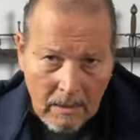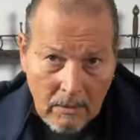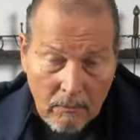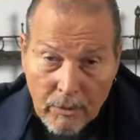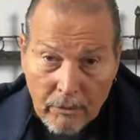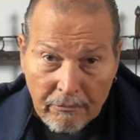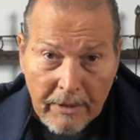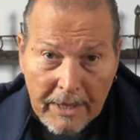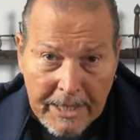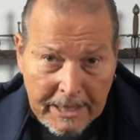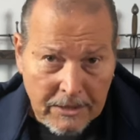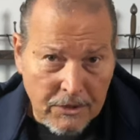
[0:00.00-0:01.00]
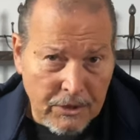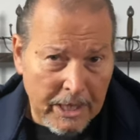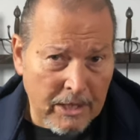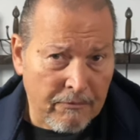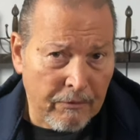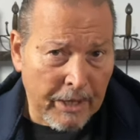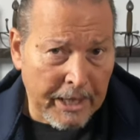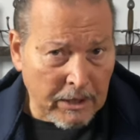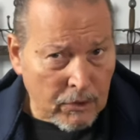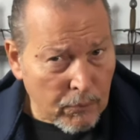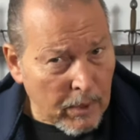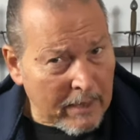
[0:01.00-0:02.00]
Real fighting and stage fighting
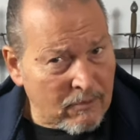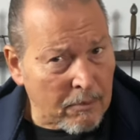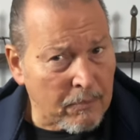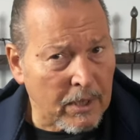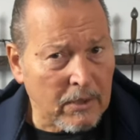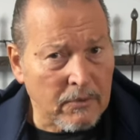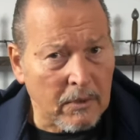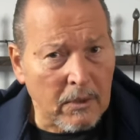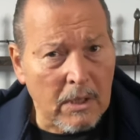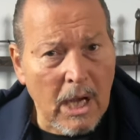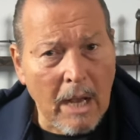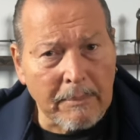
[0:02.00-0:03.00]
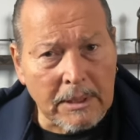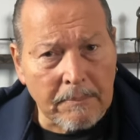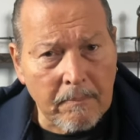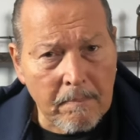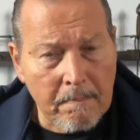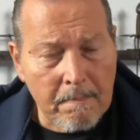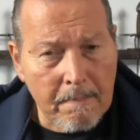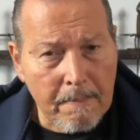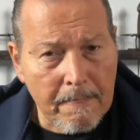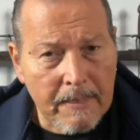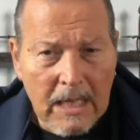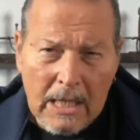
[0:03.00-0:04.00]
do have some things in common.
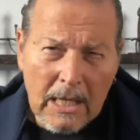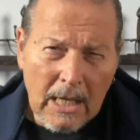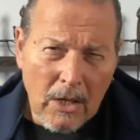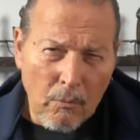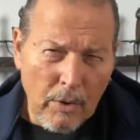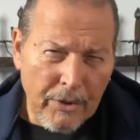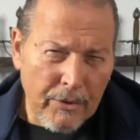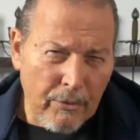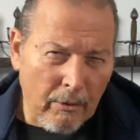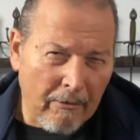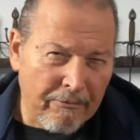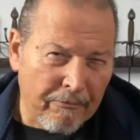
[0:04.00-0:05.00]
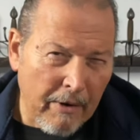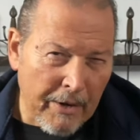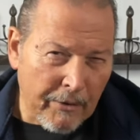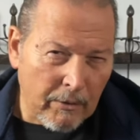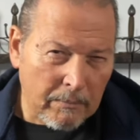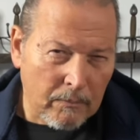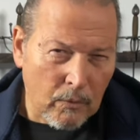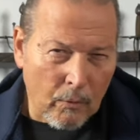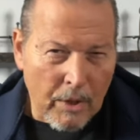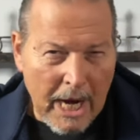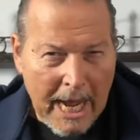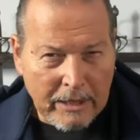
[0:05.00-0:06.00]
Whether you're a fighter or
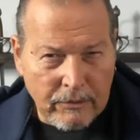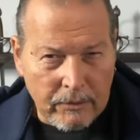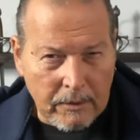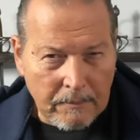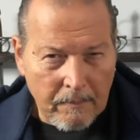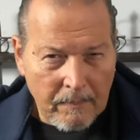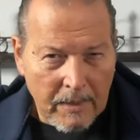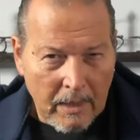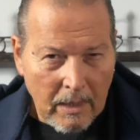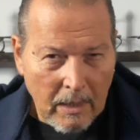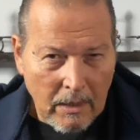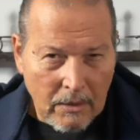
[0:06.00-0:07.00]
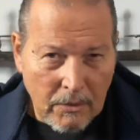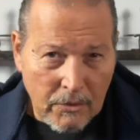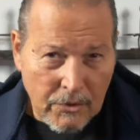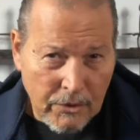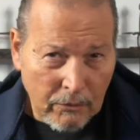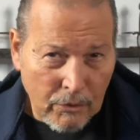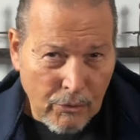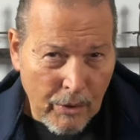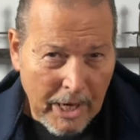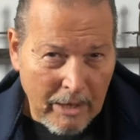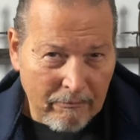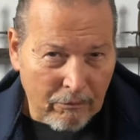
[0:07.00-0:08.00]
an actor, you still
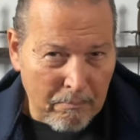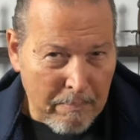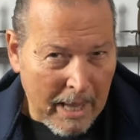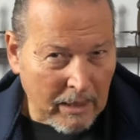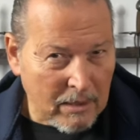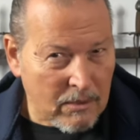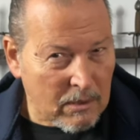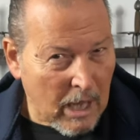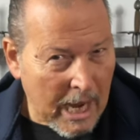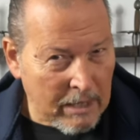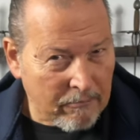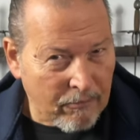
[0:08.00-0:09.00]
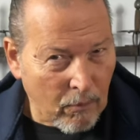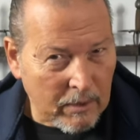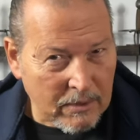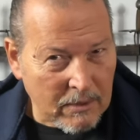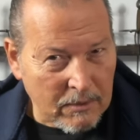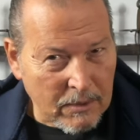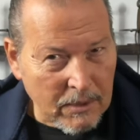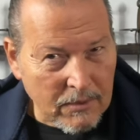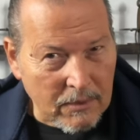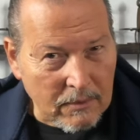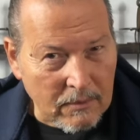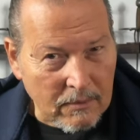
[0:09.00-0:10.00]
train for balance, line, focus, and
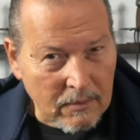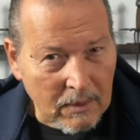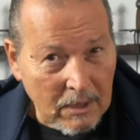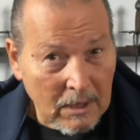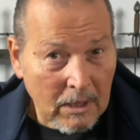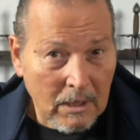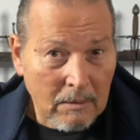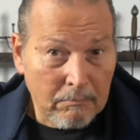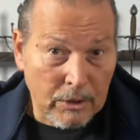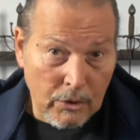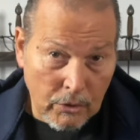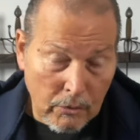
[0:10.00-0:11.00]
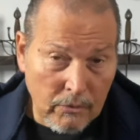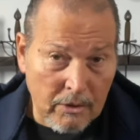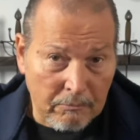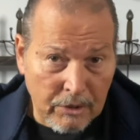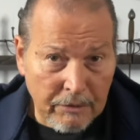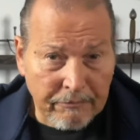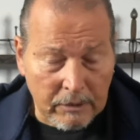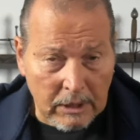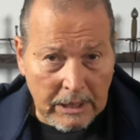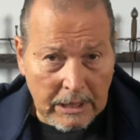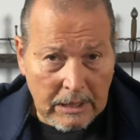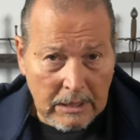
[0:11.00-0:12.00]
distance, but you use them
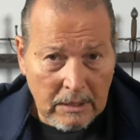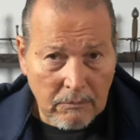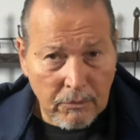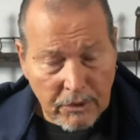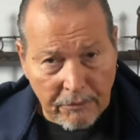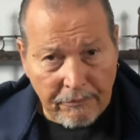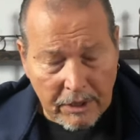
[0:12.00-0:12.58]
differently with different